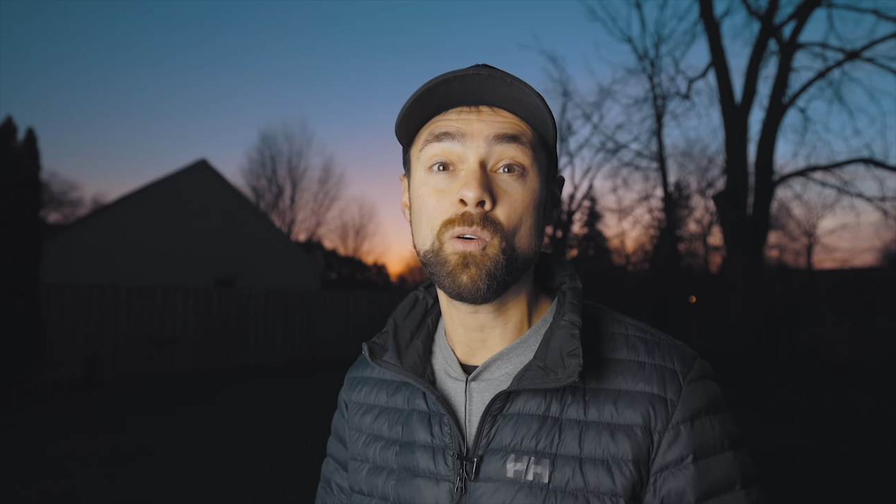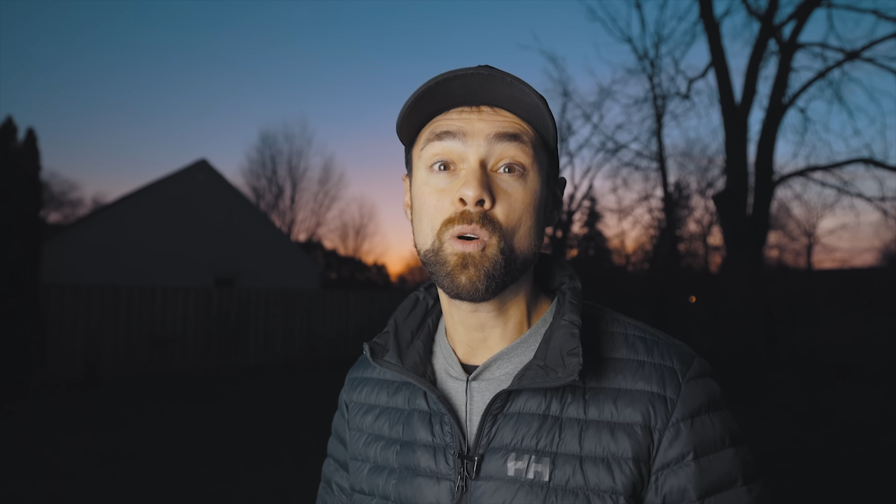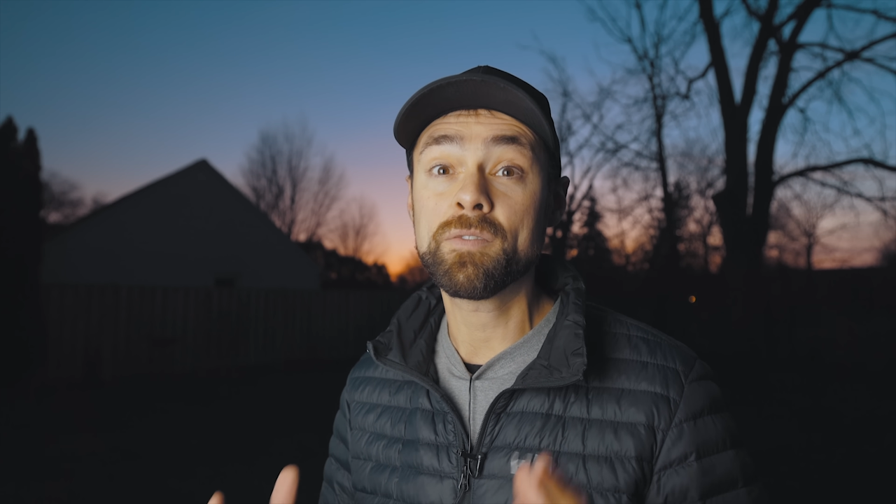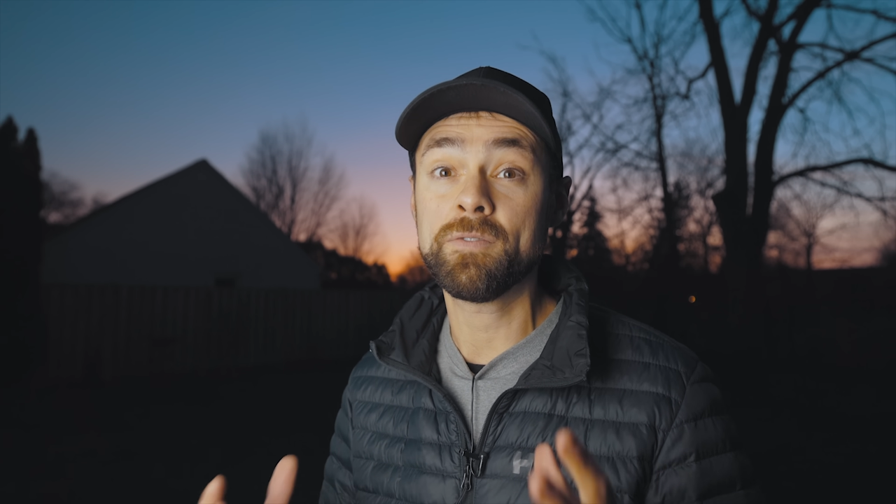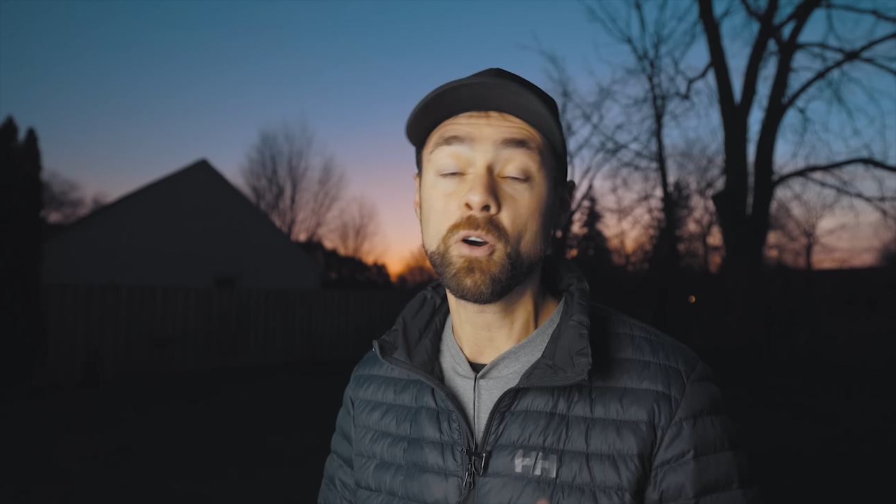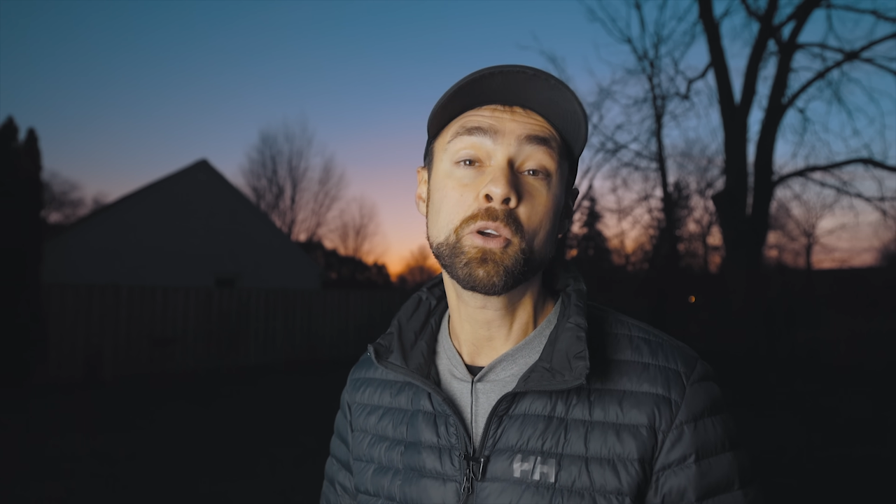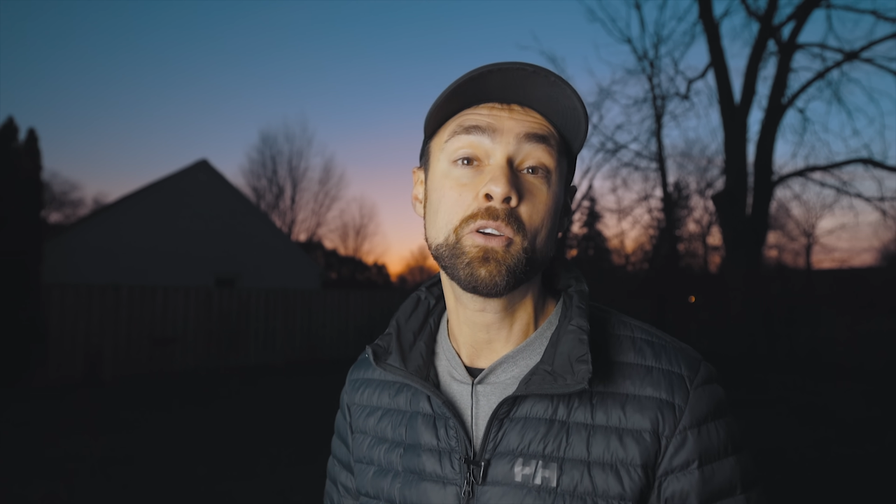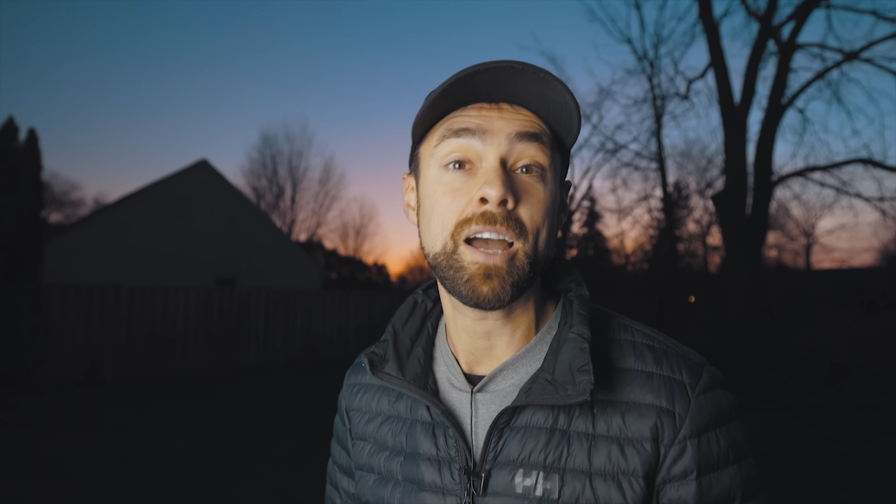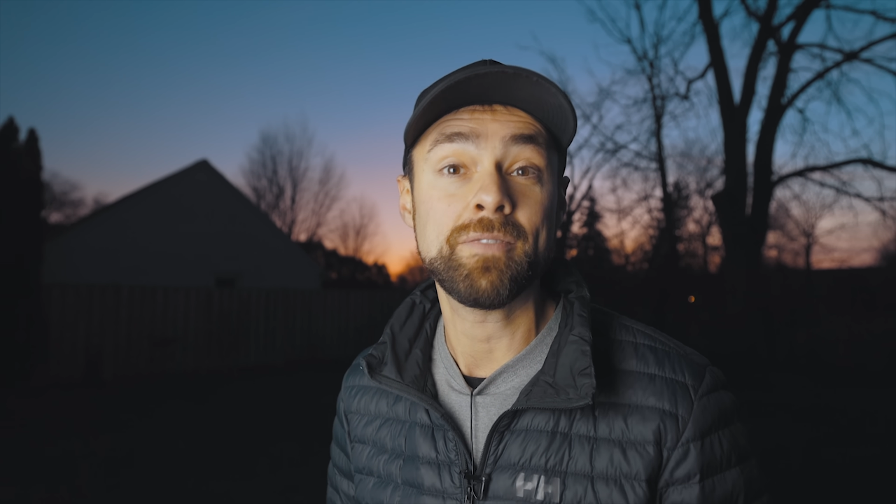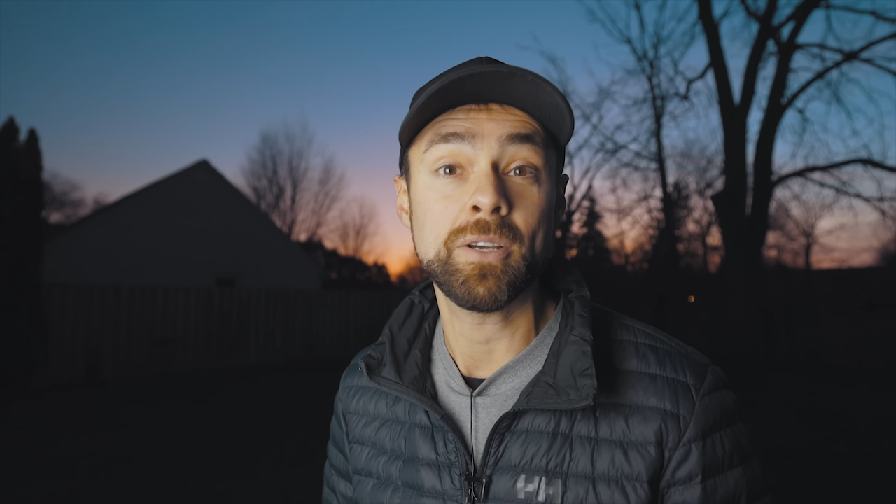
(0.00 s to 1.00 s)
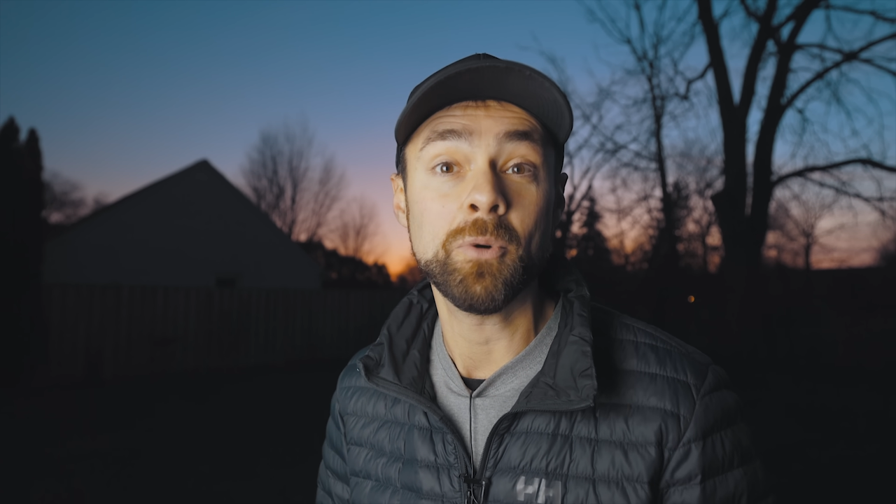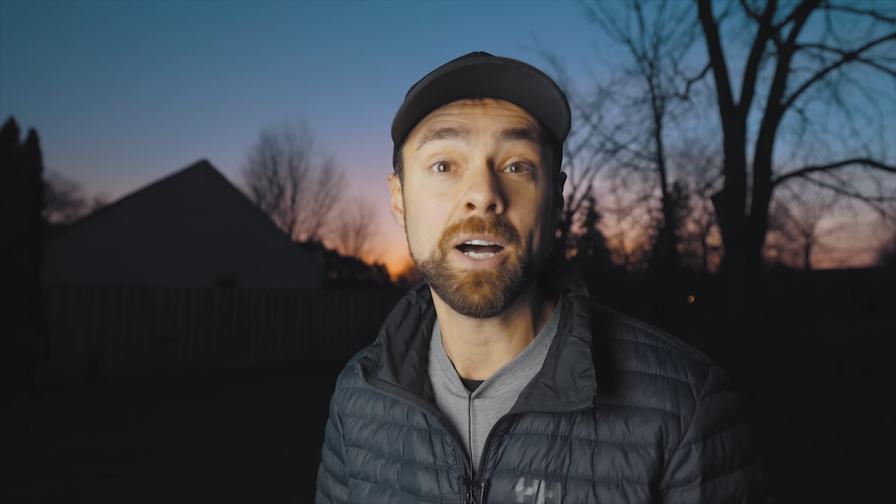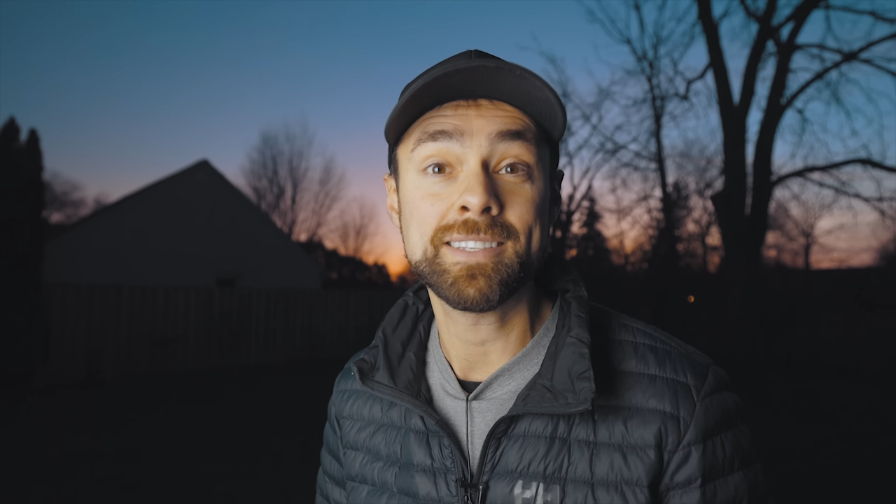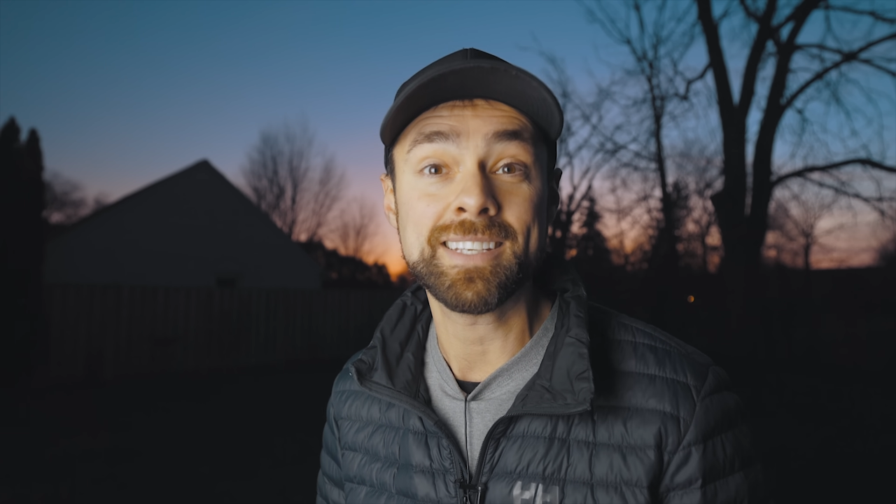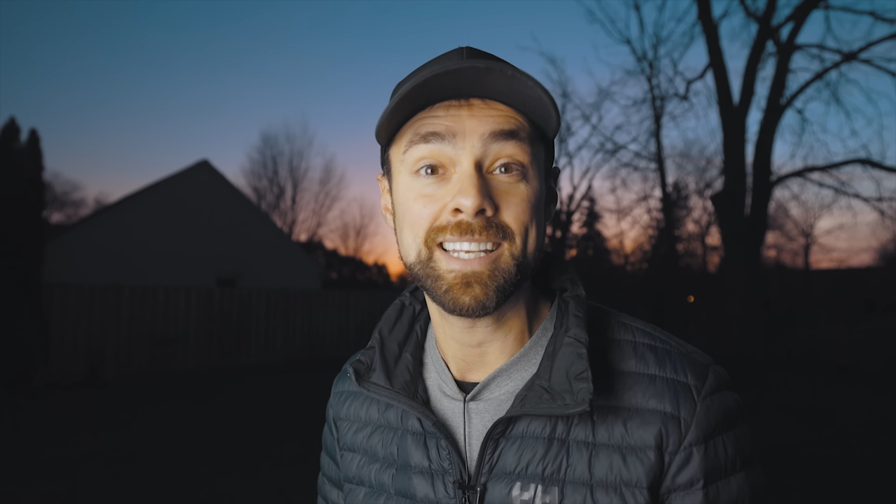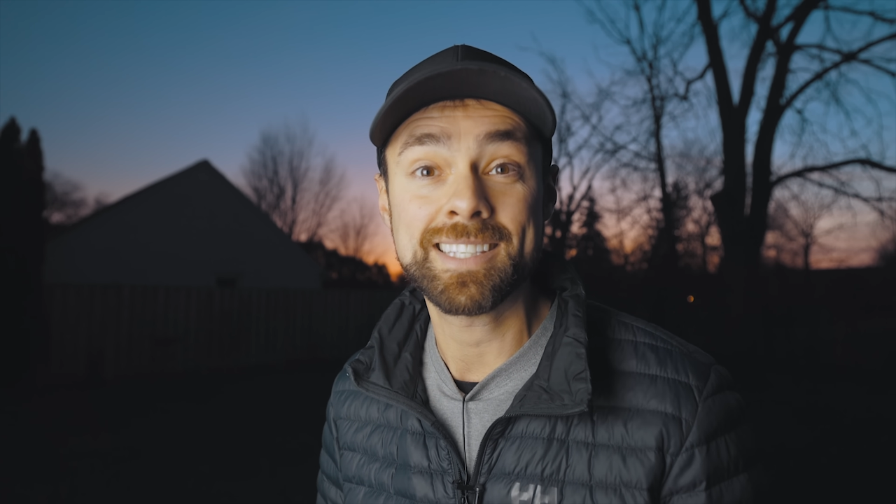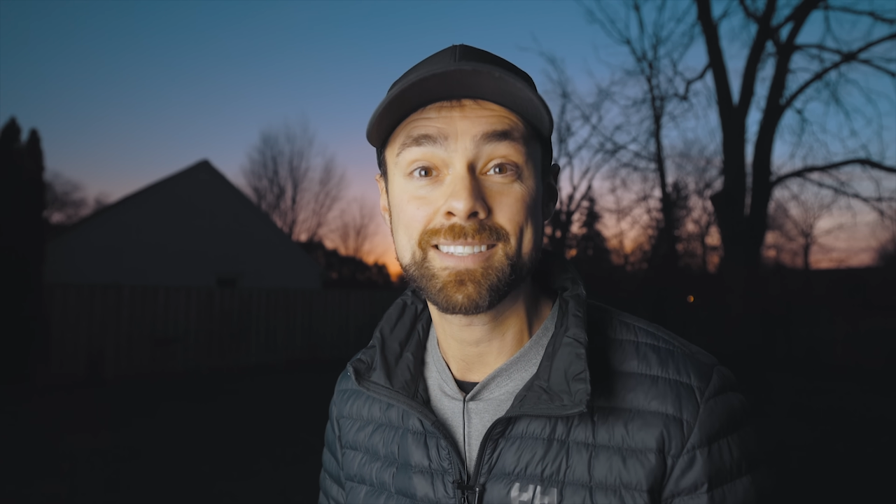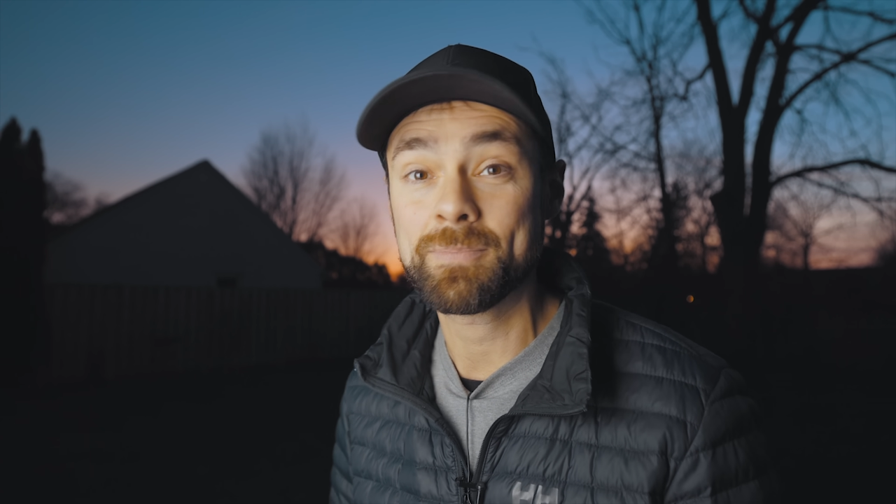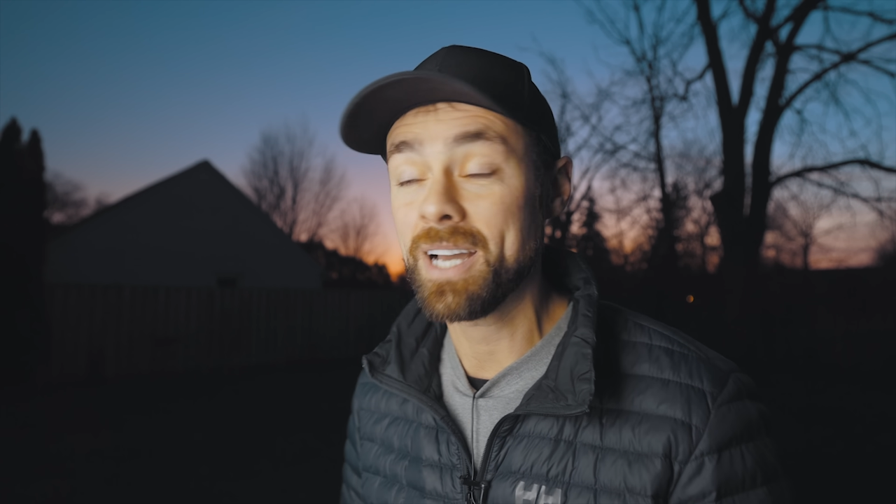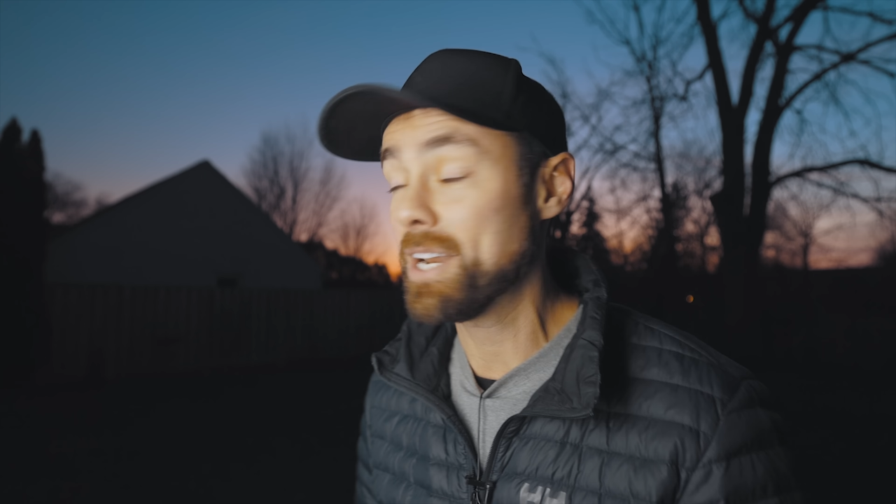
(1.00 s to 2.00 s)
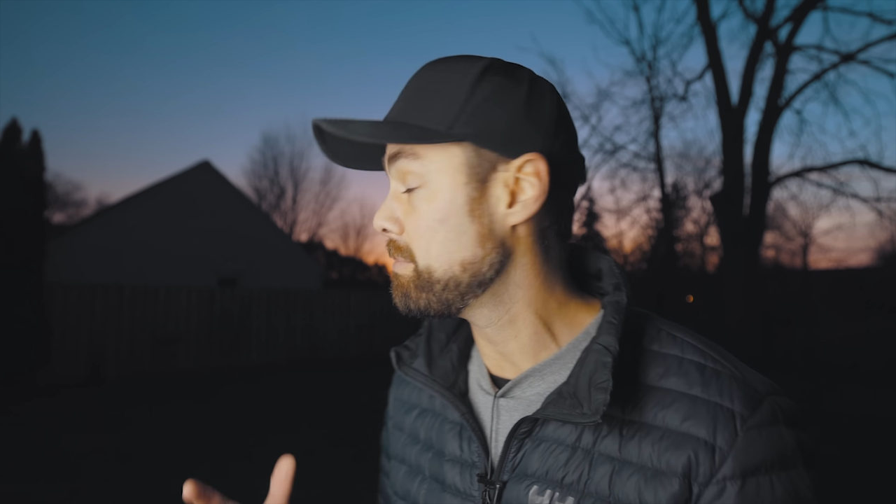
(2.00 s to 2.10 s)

or photographed it once, and it's kind of